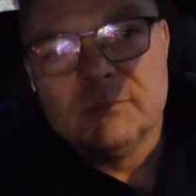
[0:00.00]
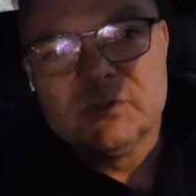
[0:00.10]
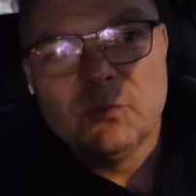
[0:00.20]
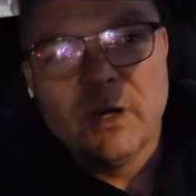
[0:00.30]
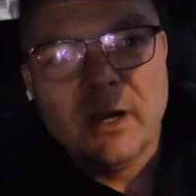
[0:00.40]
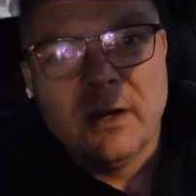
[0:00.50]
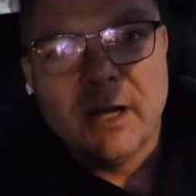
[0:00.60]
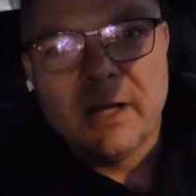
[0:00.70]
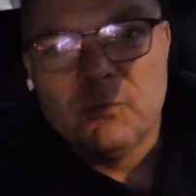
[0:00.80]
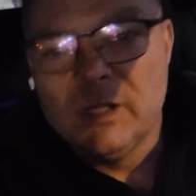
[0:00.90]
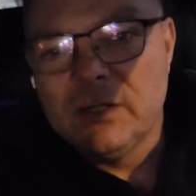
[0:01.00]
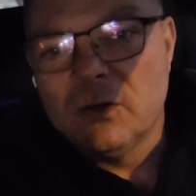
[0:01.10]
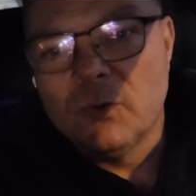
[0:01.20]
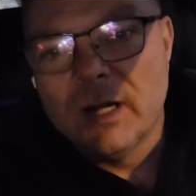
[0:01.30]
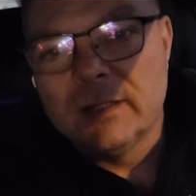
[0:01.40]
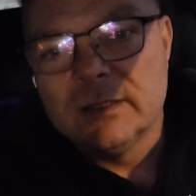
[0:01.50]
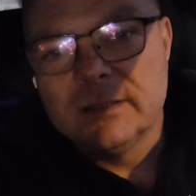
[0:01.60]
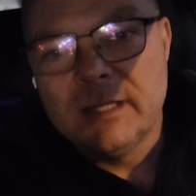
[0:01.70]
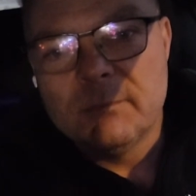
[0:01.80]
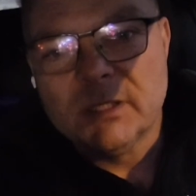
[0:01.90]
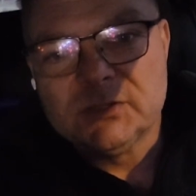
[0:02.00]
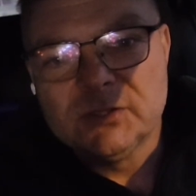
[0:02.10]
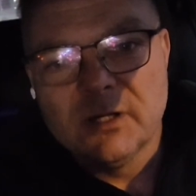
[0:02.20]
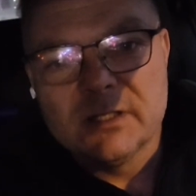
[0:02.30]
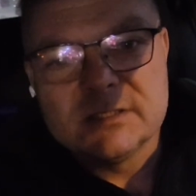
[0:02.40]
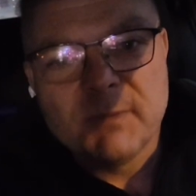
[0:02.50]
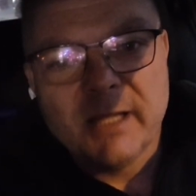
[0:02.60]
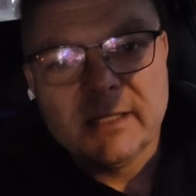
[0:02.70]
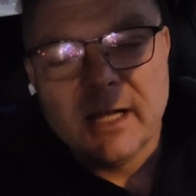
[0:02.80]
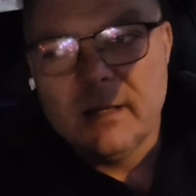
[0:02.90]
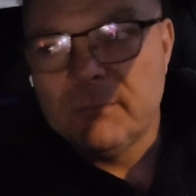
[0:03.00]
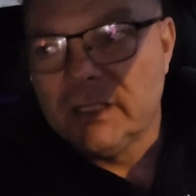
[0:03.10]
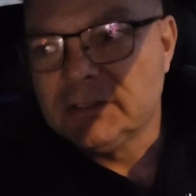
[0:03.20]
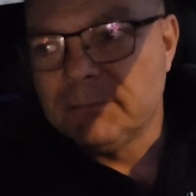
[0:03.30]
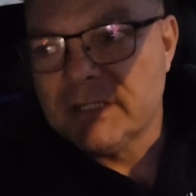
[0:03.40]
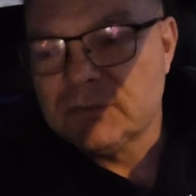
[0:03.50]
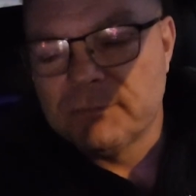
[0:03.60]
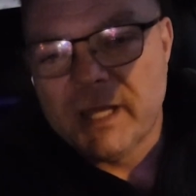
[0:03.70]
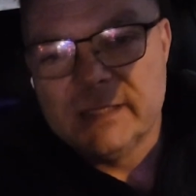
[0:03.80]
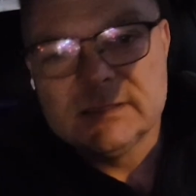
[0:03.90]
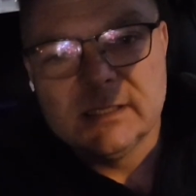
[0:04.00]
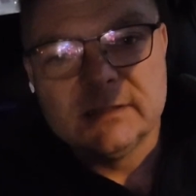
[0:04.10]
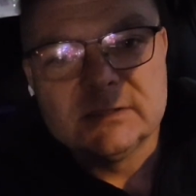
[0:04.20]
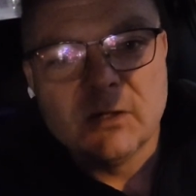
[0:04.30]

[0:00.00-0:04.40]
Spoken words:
To where I really don't want to eat much sugar to spike that up much and mess with my insulin.